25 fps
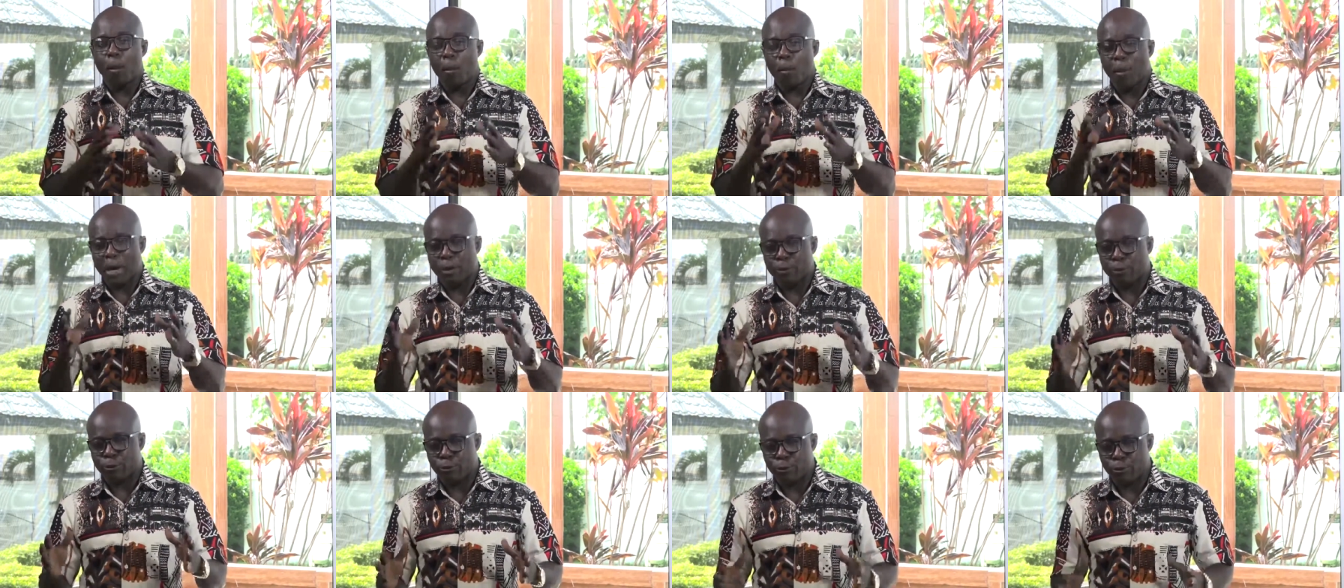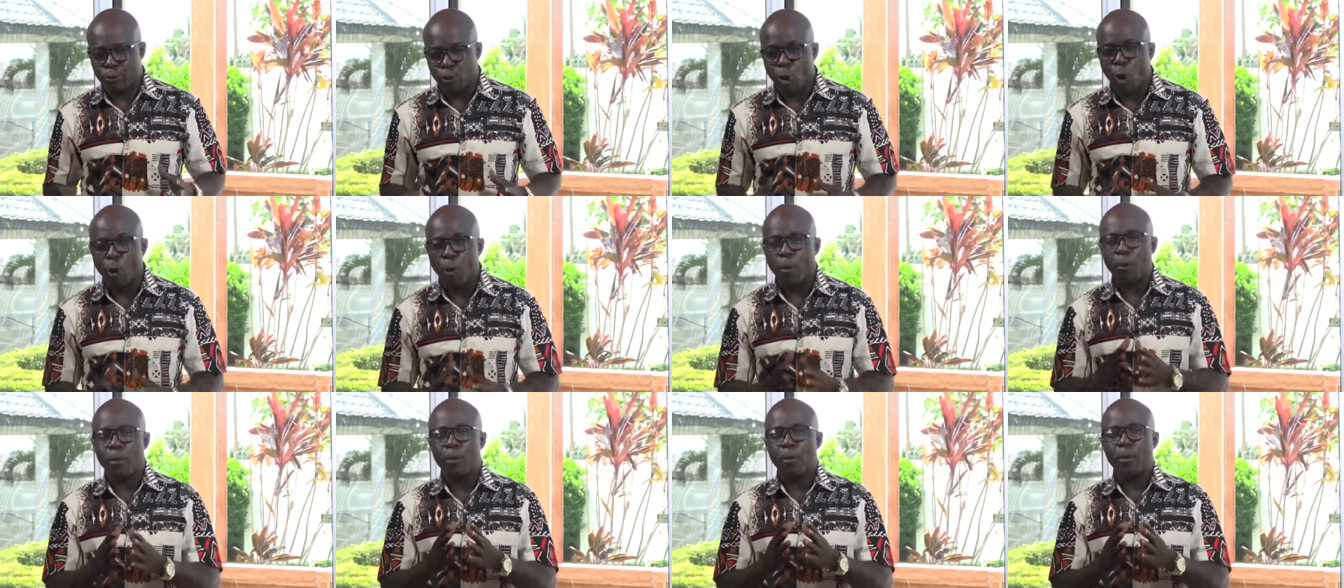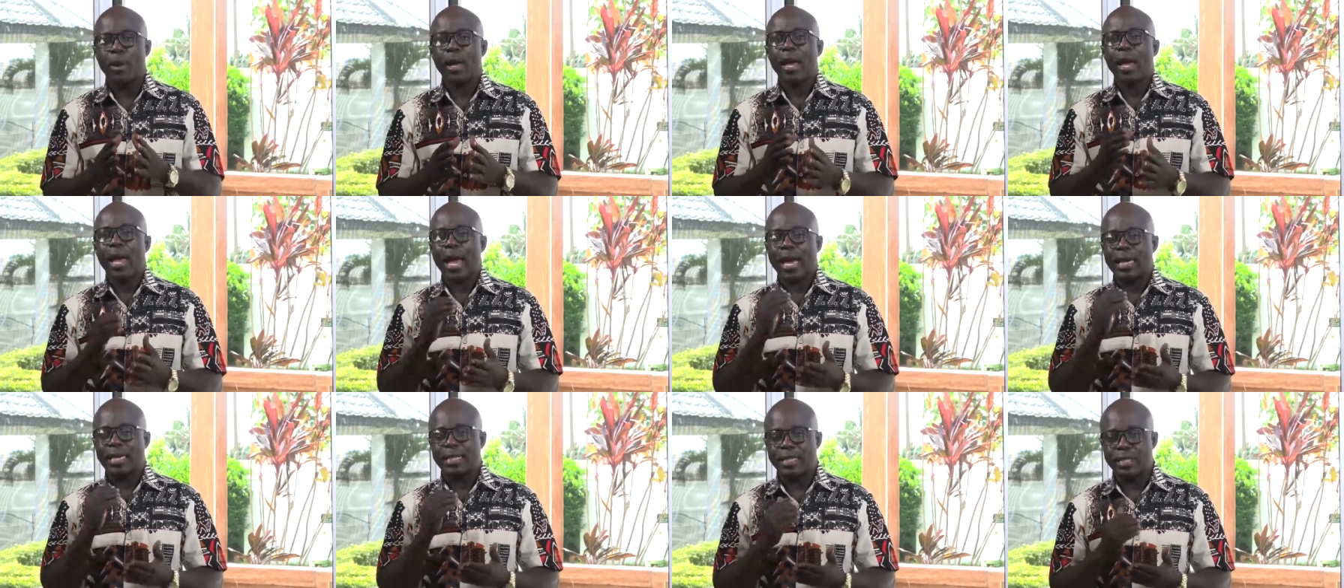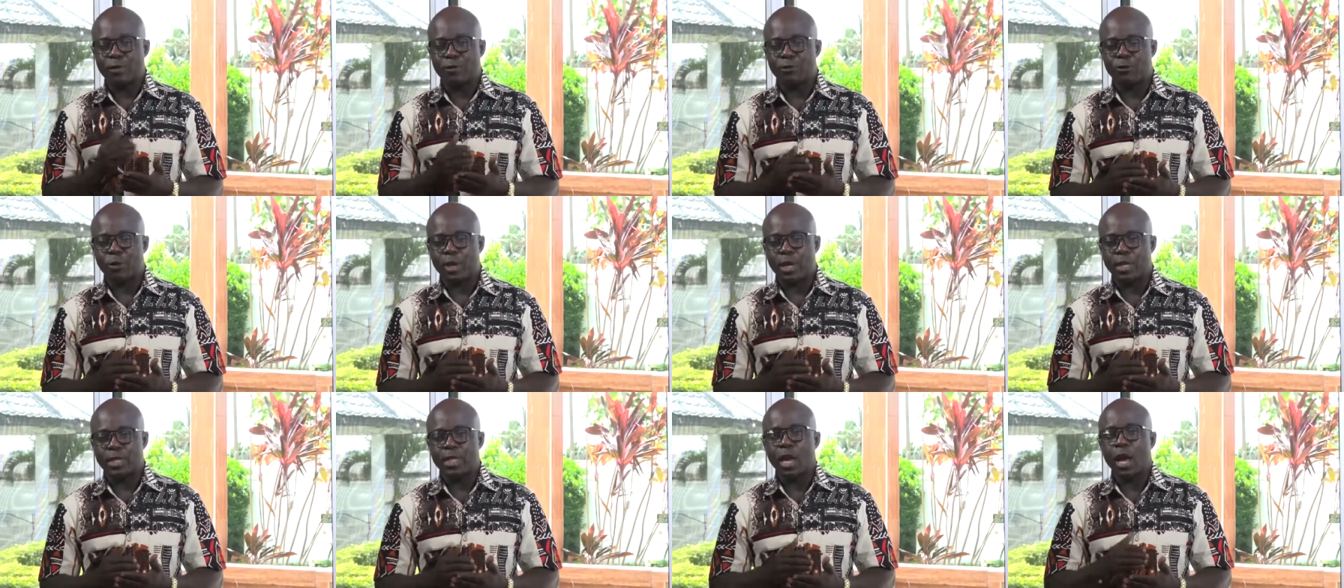but from a
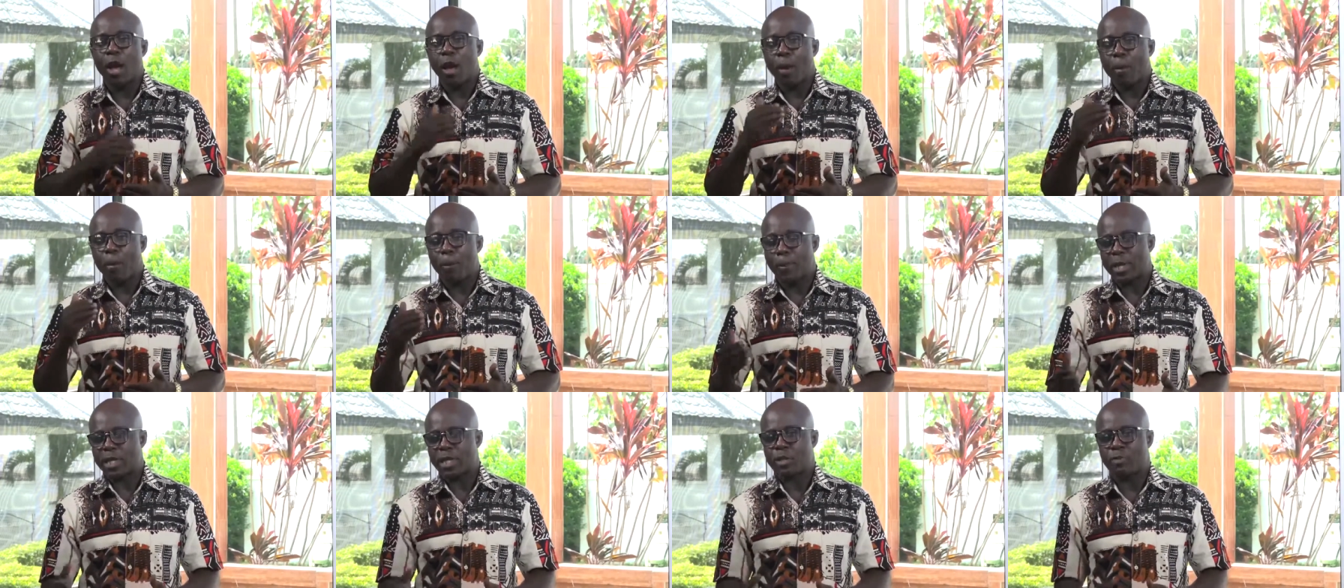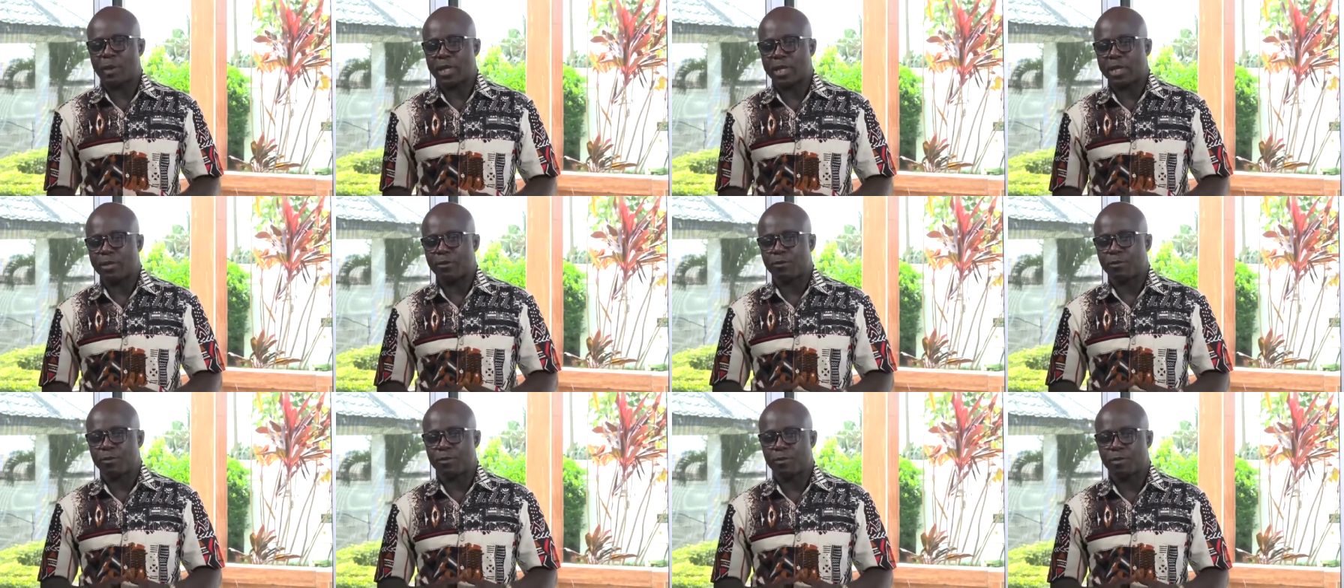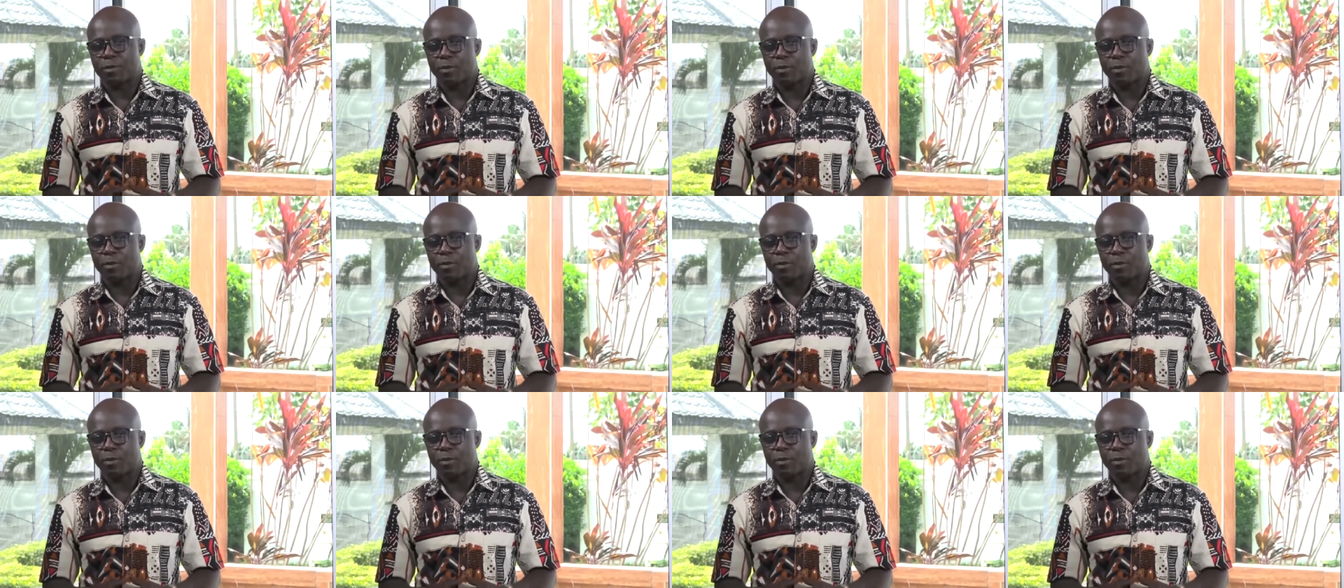different perspective.